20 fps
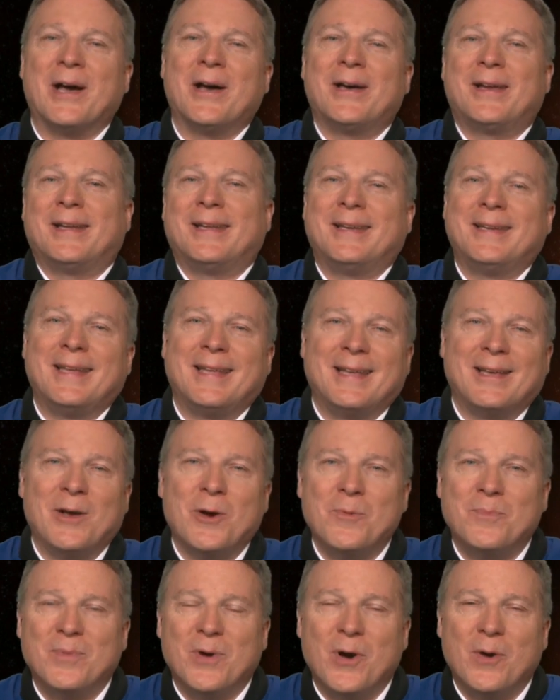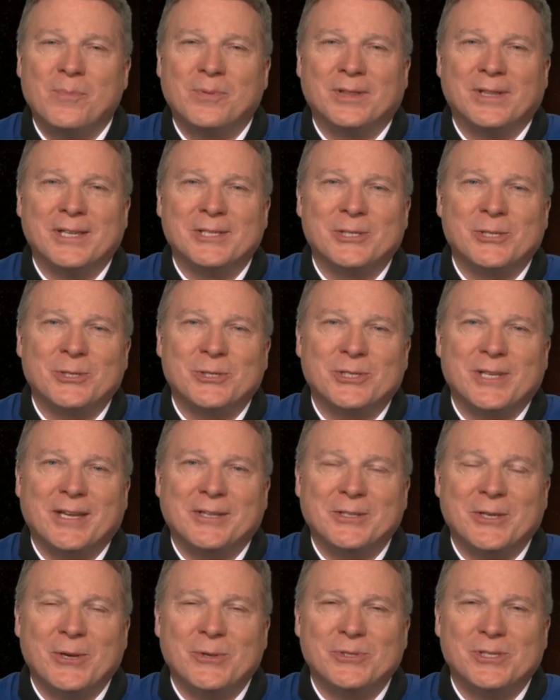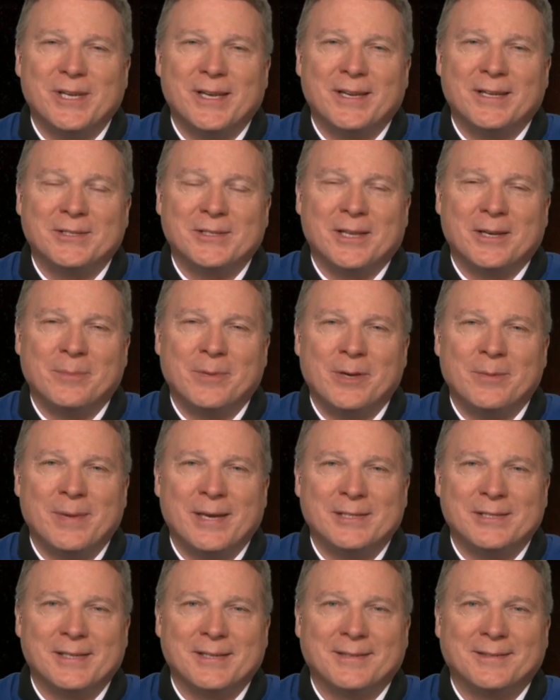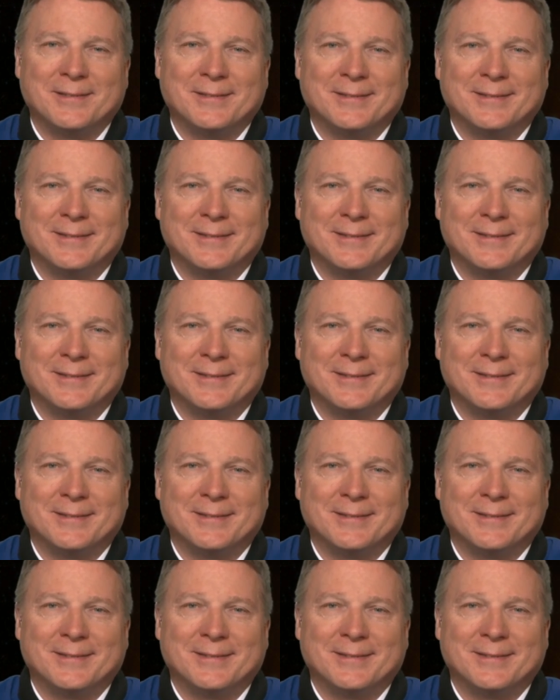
on, and I uh, hope hope the listeners get to go see it. It's going to be amazing.